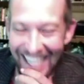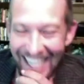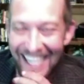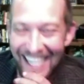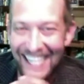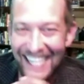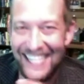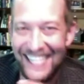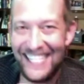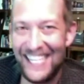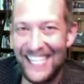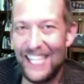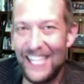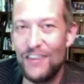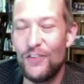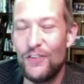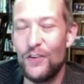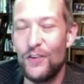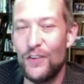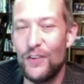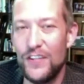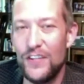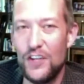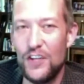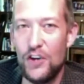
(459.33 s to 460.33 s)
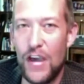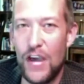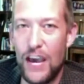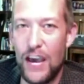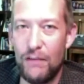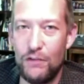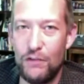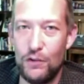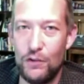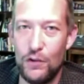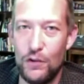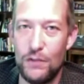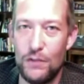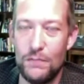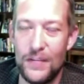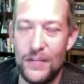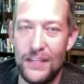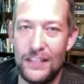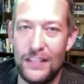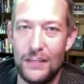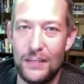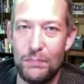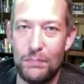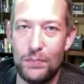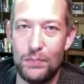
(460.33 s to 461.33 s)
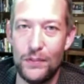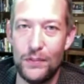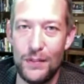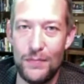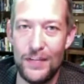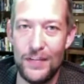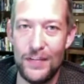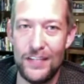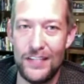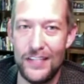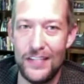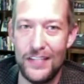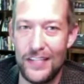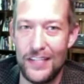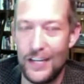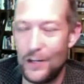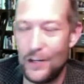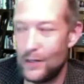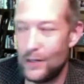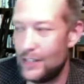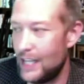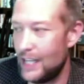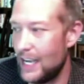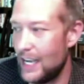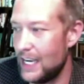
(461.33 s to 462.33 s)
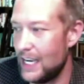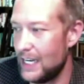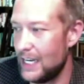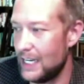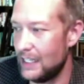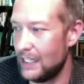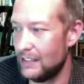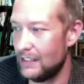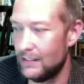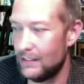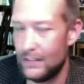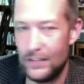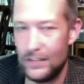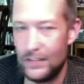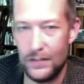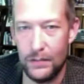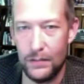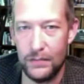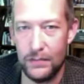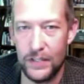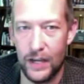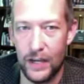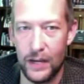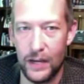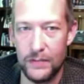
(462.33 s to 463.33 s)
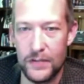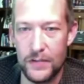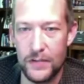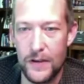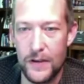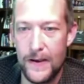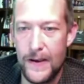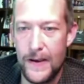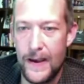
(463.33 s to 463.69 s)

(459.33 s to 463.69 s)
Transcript: See, you have to admit that polemics is entertaining sometimes.